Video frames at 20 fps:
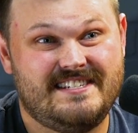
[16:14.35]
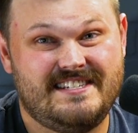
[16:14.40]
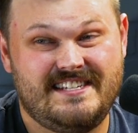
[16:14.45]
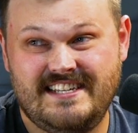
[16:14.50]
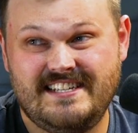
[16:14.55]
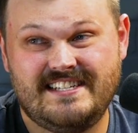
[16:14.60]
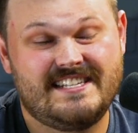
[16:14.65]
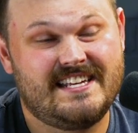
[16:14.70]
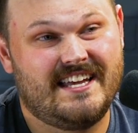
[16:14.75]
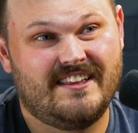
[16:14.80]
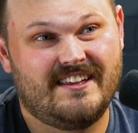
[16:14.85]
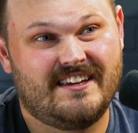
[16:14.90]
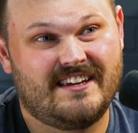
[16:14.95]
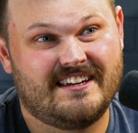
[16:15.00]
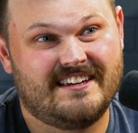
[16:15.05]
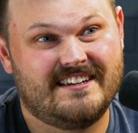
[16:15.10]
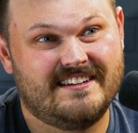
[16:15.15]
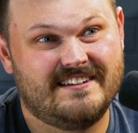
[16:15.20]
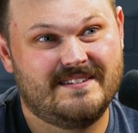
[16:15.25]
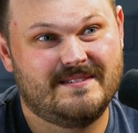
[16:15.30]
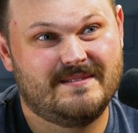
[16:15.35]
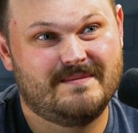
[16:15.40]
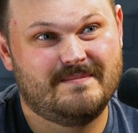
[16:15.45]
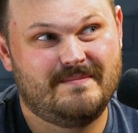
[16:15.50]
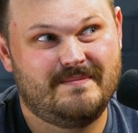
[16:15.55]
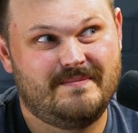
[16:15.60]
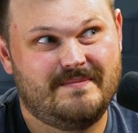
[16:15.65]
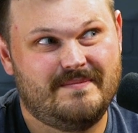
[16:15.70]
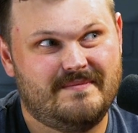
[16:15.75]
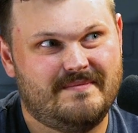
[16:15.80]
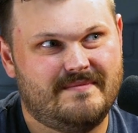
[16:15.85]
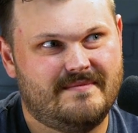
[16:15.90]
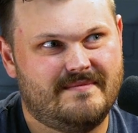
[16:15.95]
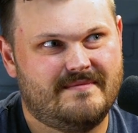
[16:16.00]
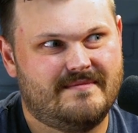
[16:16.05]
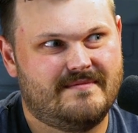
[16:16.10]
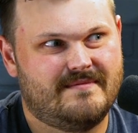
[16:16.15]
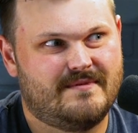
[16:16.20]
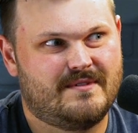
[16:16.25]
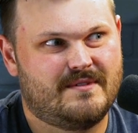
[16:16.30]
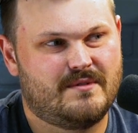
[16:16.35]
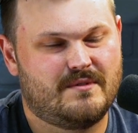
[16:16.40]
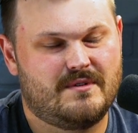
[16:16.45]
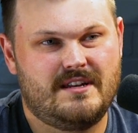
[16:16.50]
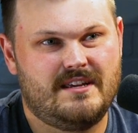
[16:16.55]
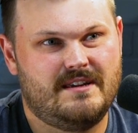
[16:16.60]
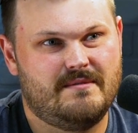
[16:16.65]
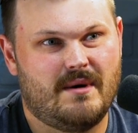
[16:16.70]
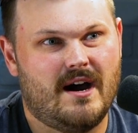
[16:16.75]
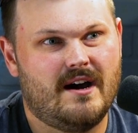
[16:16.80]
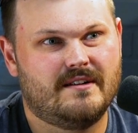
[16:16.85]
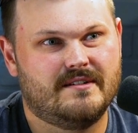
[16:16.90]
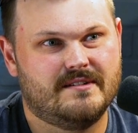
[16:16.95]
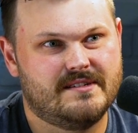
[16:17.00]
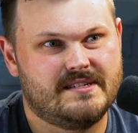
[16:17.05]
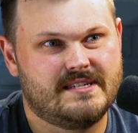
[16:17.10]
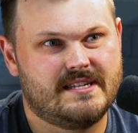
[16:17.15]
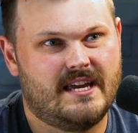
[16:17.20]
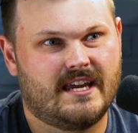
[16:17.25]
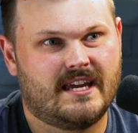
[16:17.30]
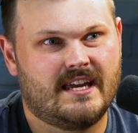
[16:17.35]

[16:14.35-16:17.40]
detailing 3D models.